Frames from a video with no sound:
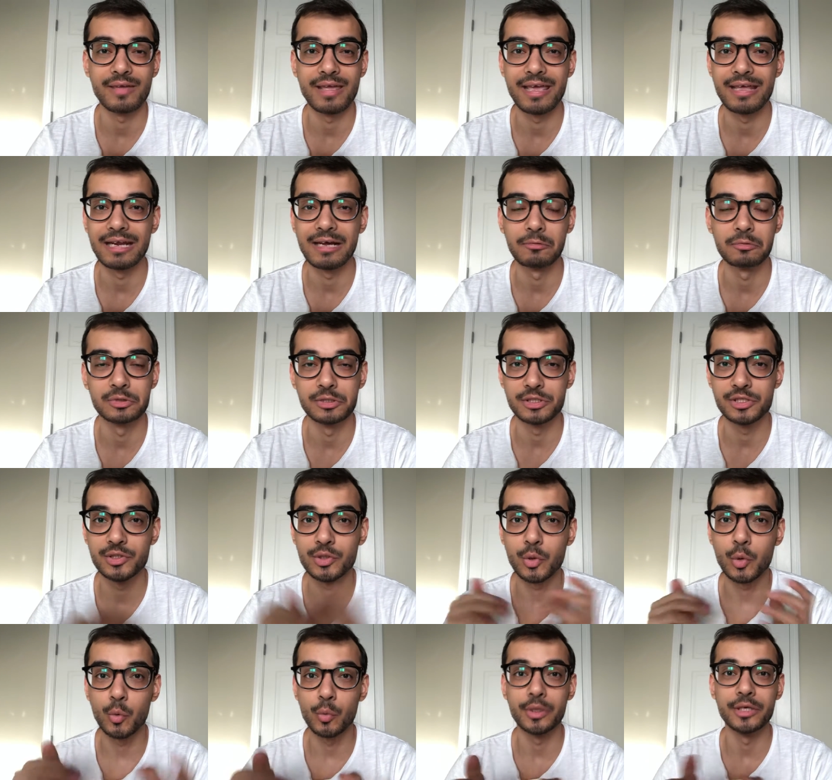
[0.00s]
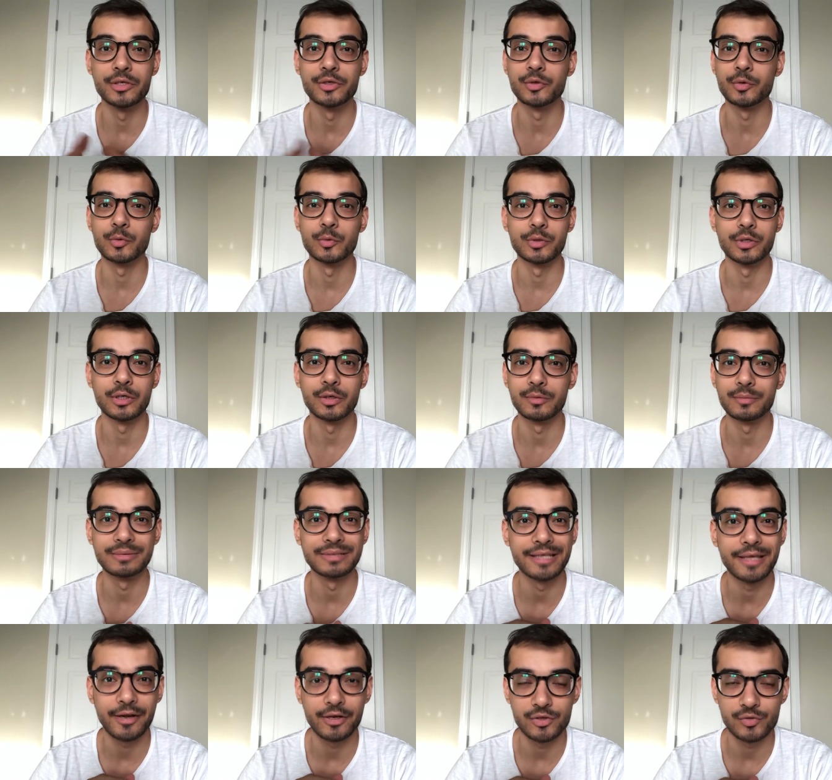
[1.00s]
and I was just thrown into
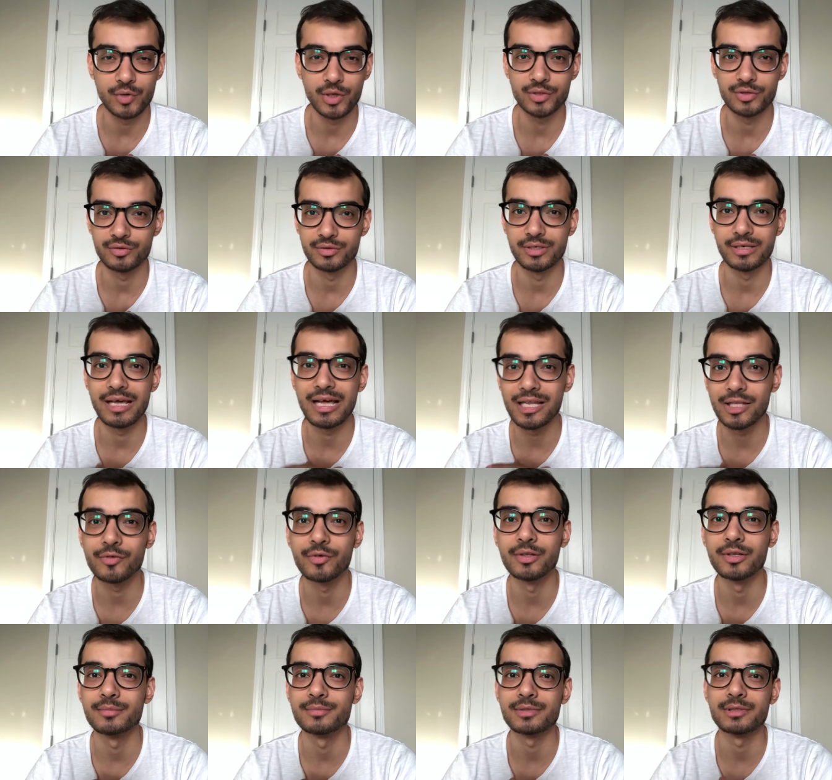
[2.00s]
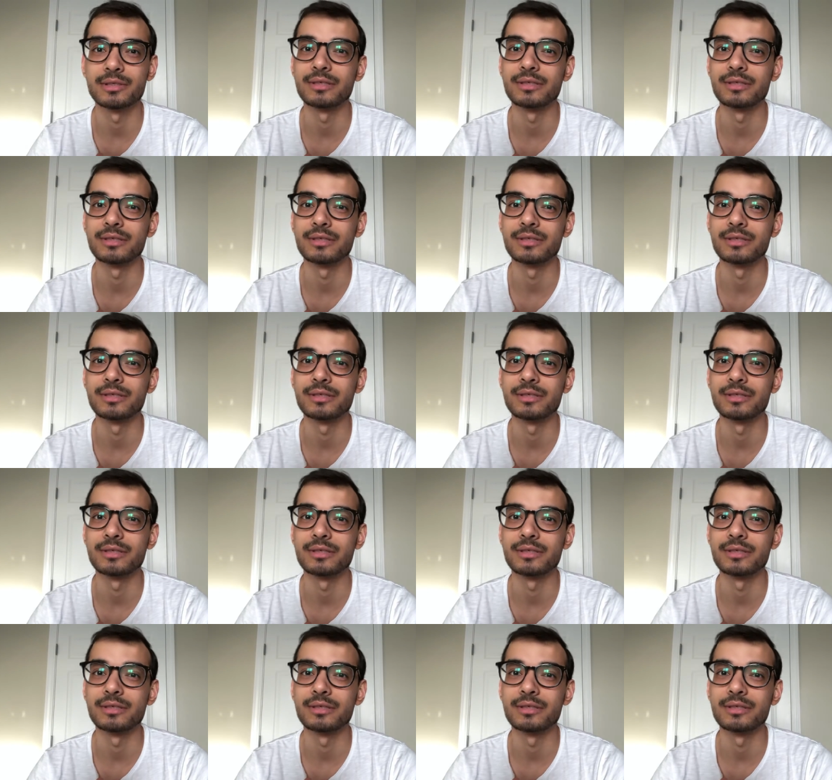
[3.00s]
data structures and algorithms,